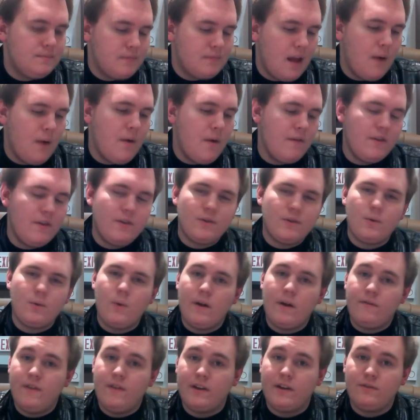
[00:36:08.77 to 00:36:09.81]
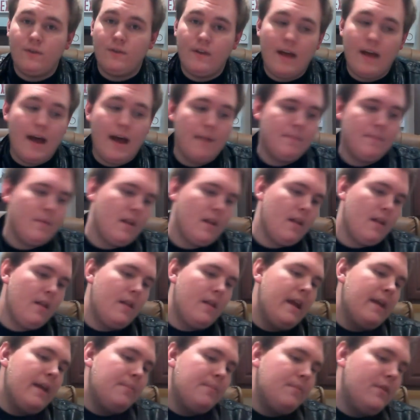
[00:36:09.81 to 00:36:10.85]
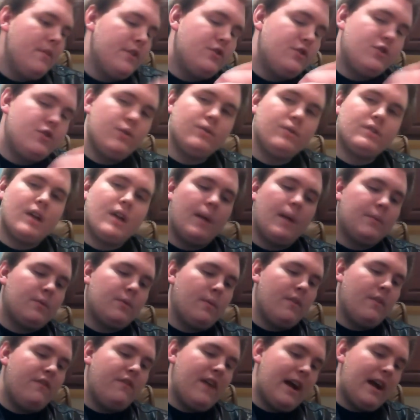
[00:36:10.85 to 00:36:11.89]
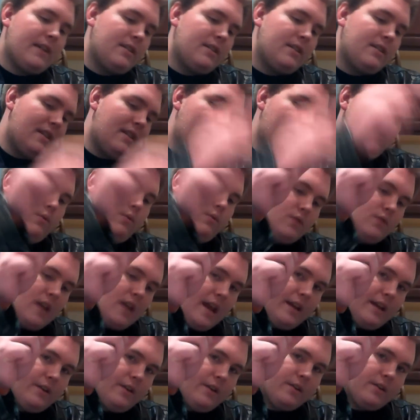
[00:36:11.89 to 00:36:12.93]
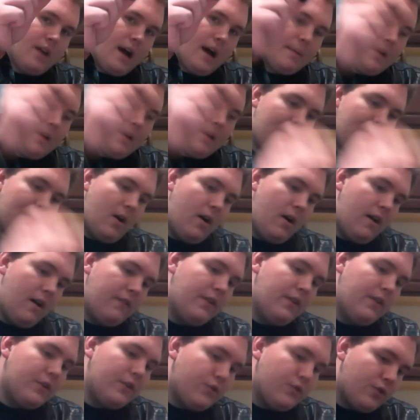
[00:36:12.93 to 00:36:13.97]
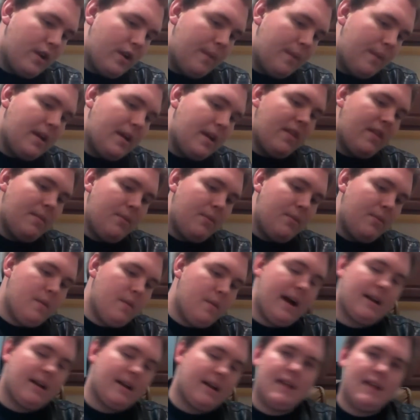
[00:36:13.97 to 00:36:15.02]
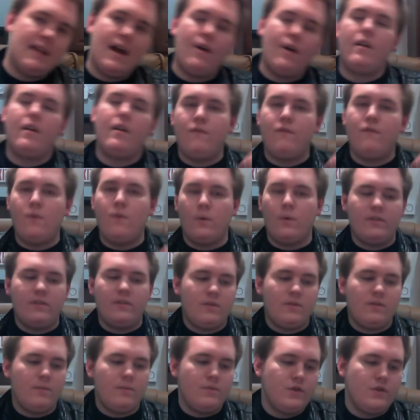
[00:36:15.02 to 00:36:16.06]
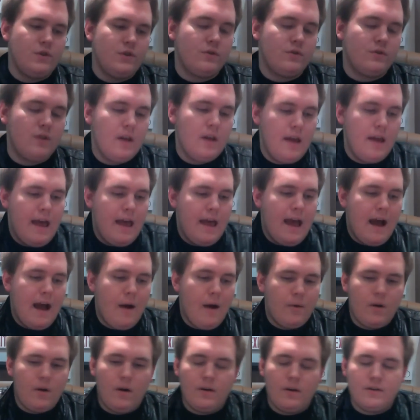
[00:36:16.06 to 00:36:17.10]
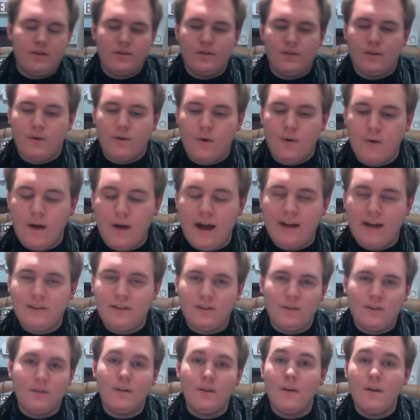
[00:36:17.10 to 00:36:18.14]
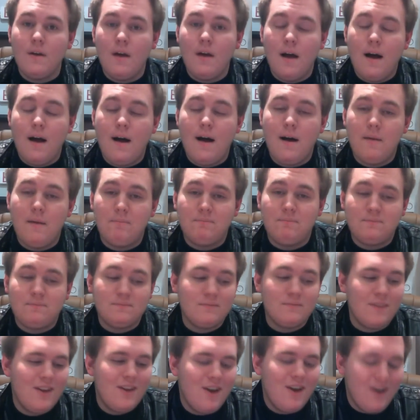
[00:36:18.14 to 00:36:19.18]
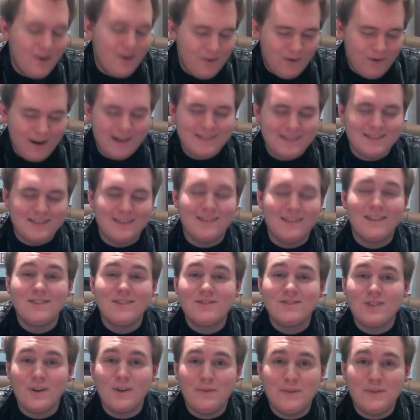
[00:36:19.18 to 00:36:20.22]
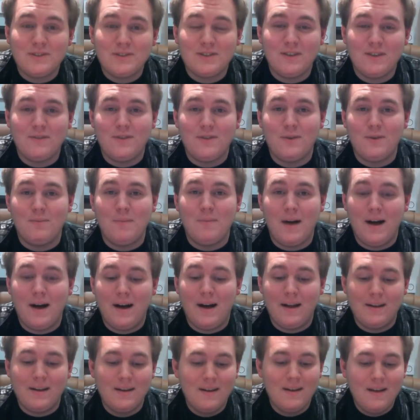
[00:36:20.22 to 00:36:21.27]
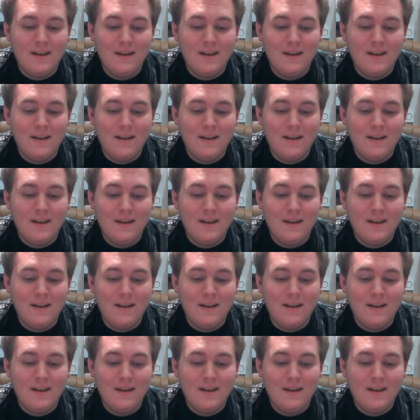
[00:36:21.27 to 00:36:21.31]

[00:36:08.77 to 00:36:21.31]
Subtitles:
However, there's a quick fix for that. The juice comes from the fact that you take your top cap off, drip, and then put it back down, and it forces some juice out onto the horizon. The surface of the mod.